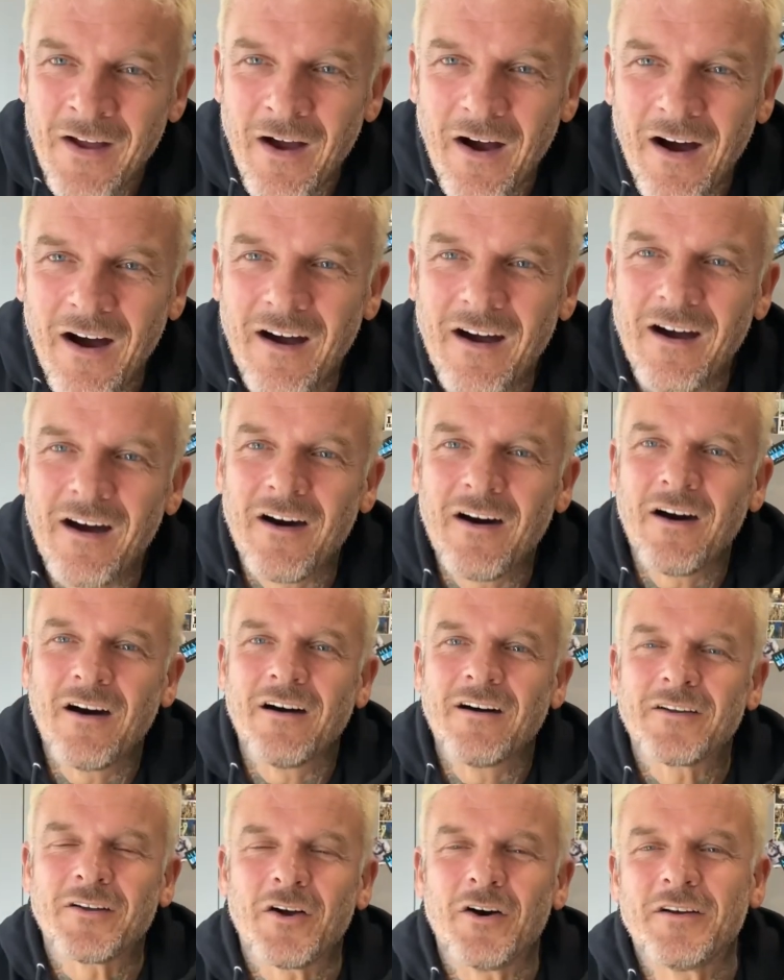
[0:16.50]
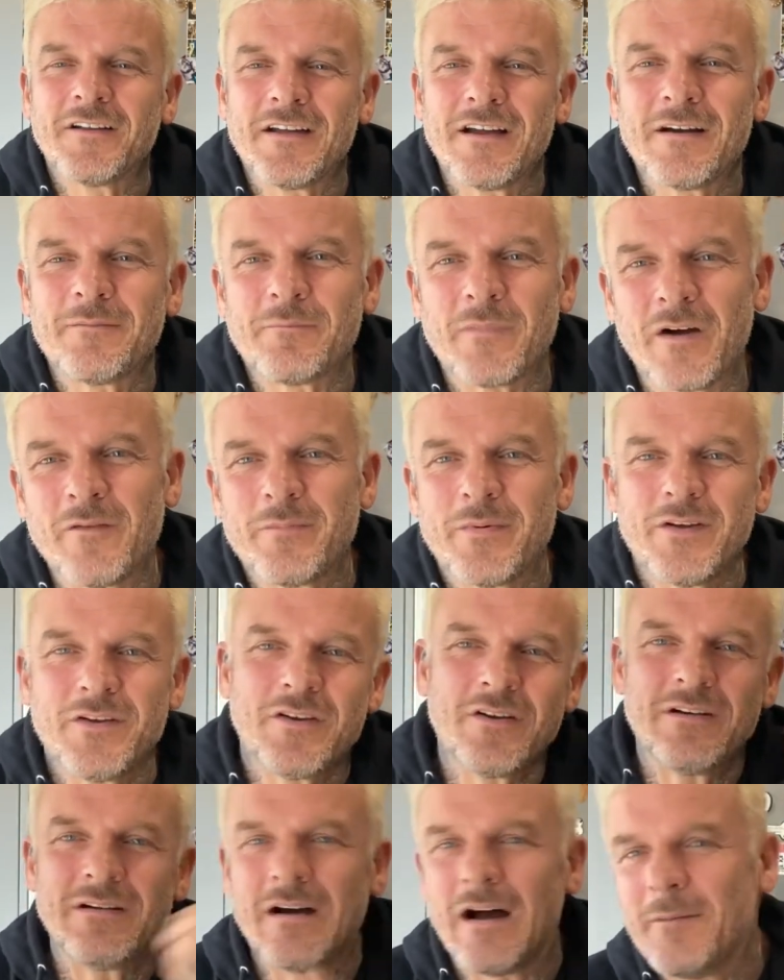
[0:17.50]
Oh God, yeah, I've been
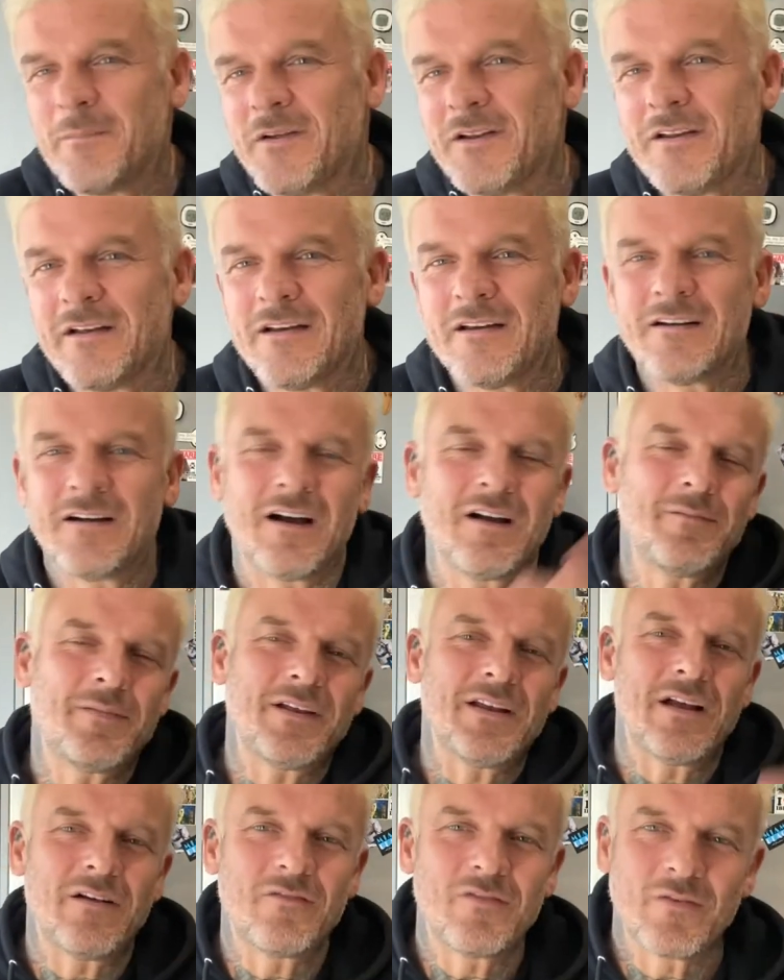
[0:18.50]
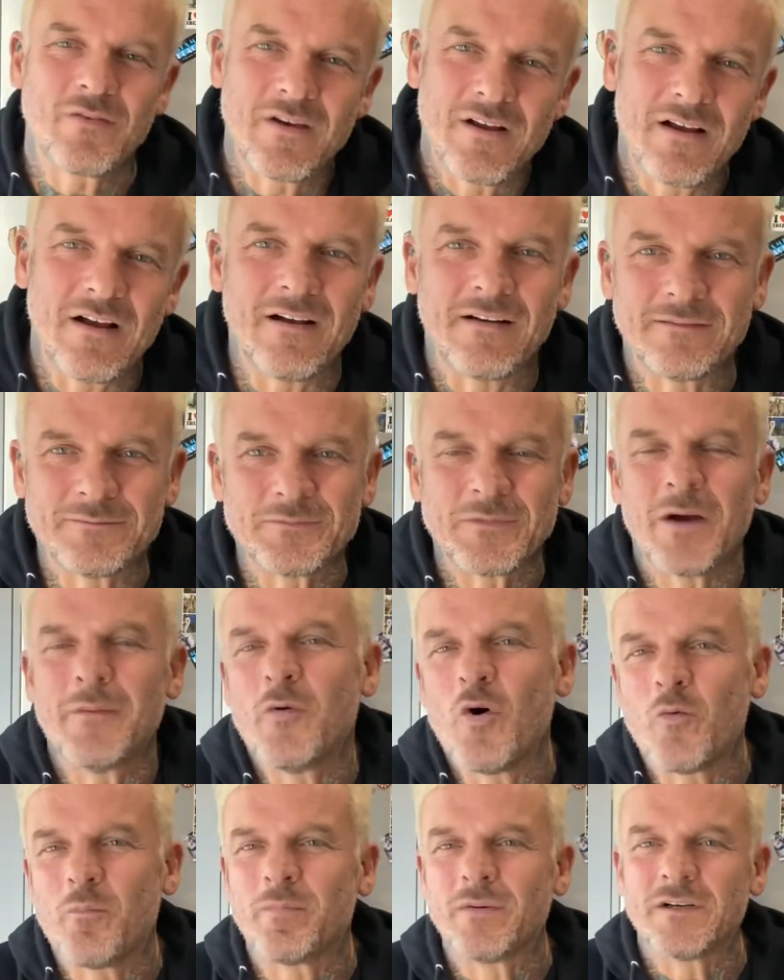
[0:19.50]
here, I've been there, I've been everywhere. I'm
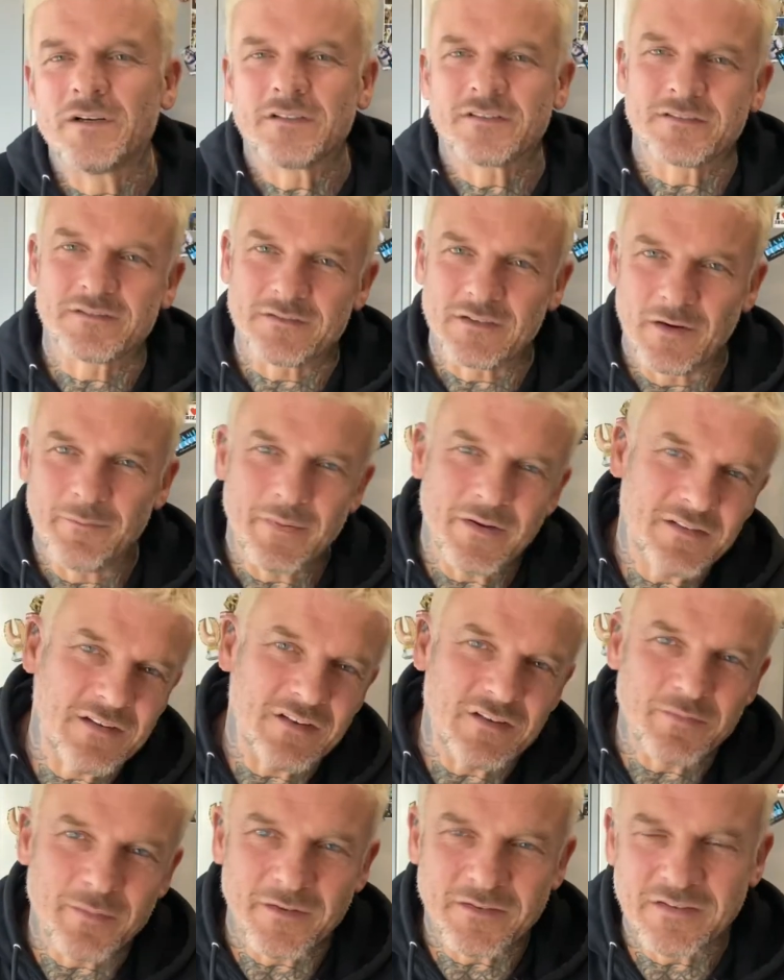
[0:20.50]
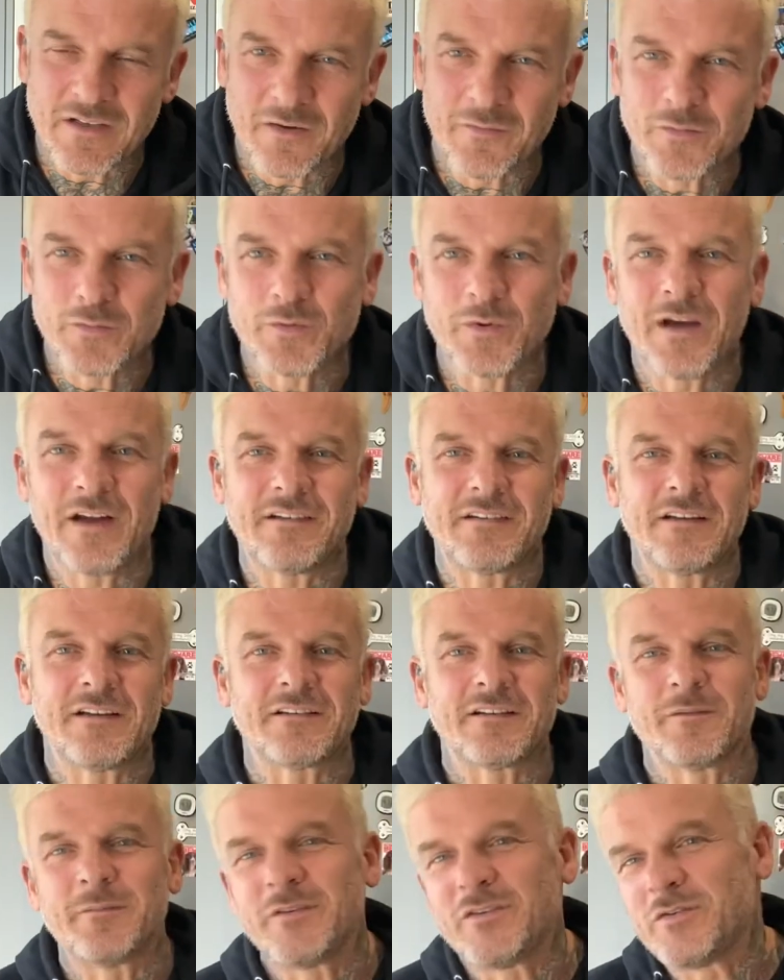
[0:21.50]
hopeless. I've been teaching myself as well,
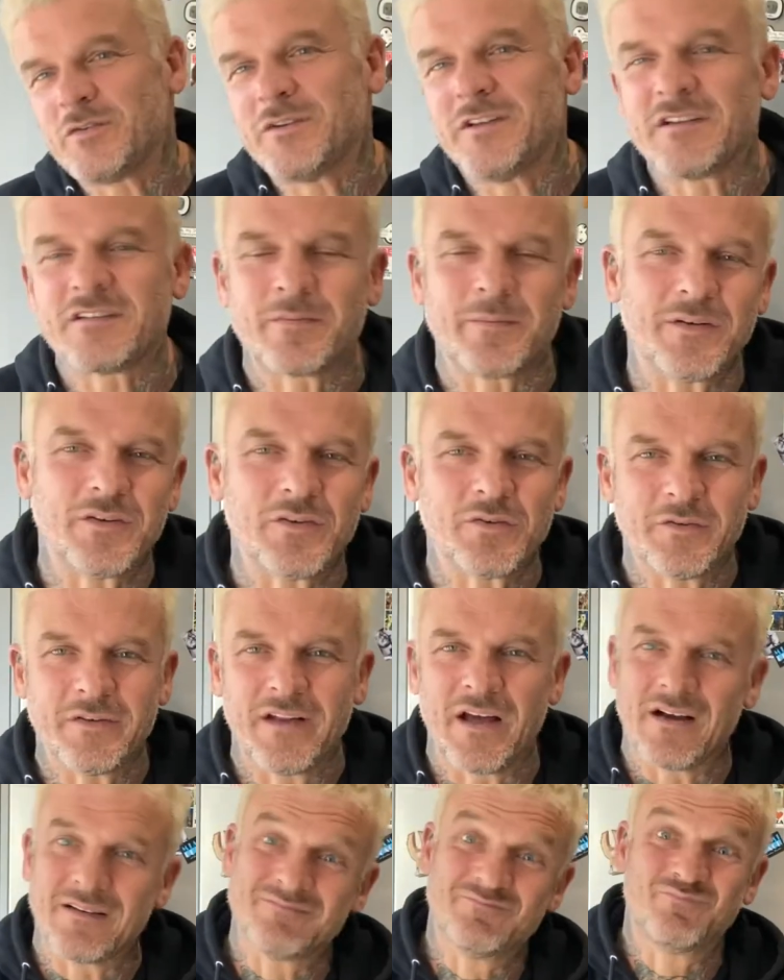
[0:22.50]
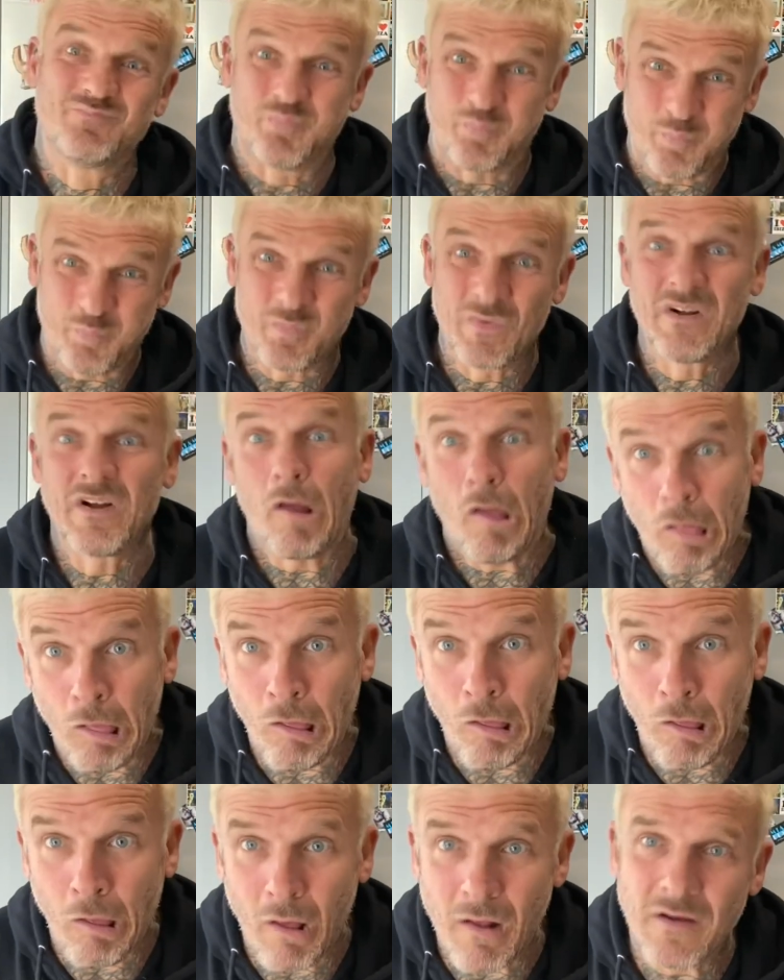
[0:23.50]
I've been doing this, I've been doing that.
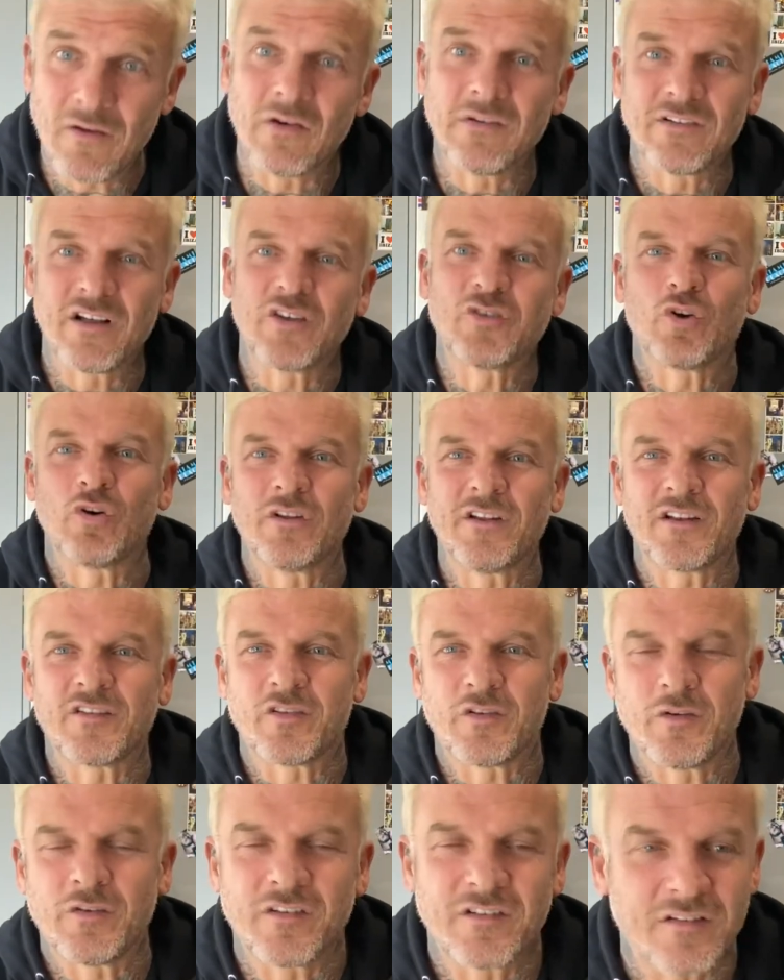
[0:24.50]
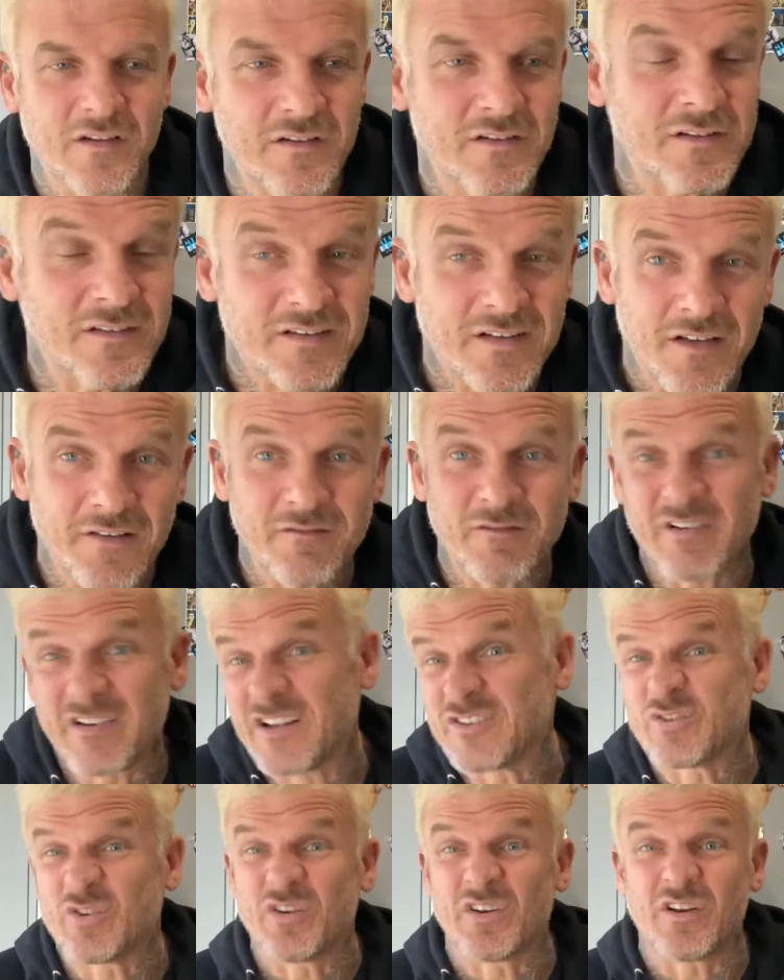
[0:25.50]
That's all the excuses under the sun, and
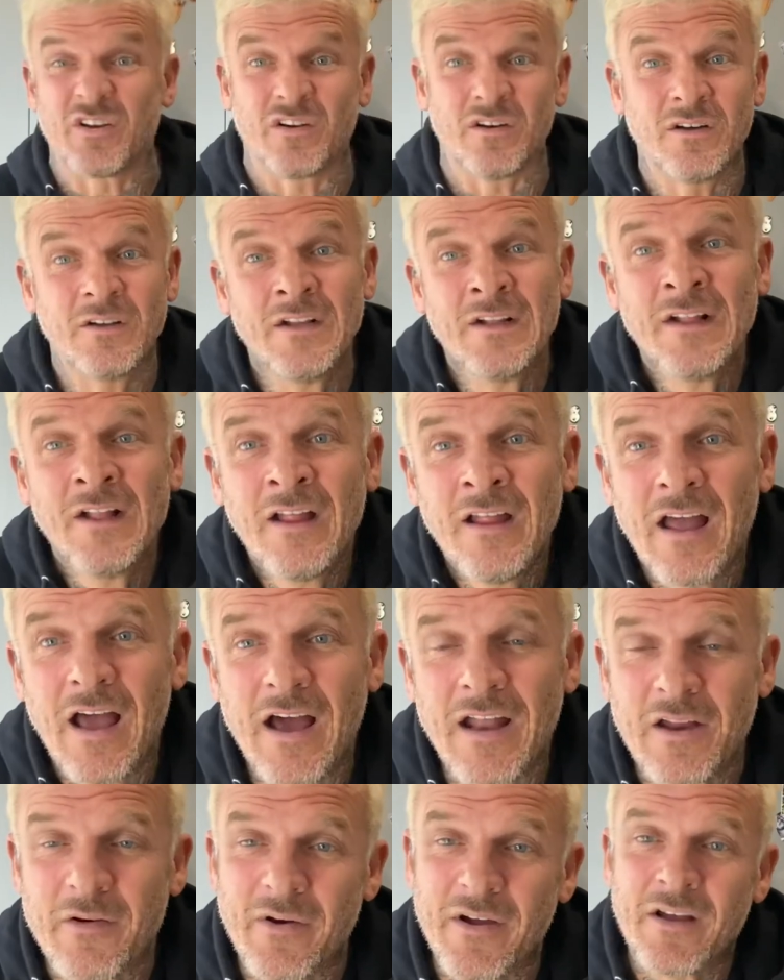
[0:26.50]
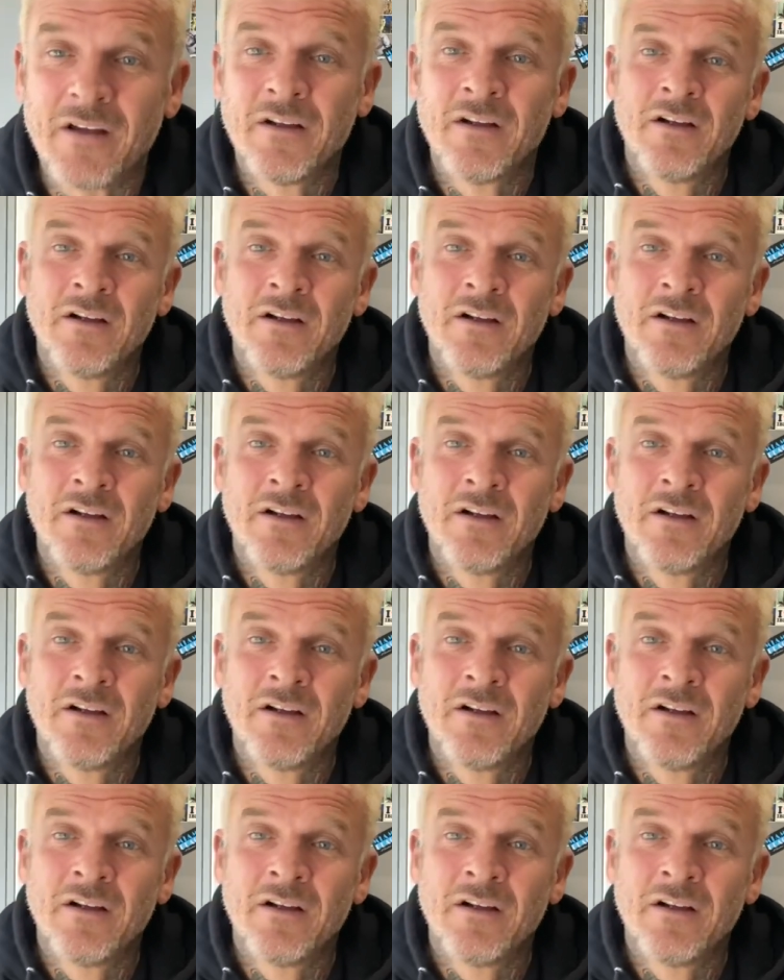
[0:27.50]
that's all I got. Anyway,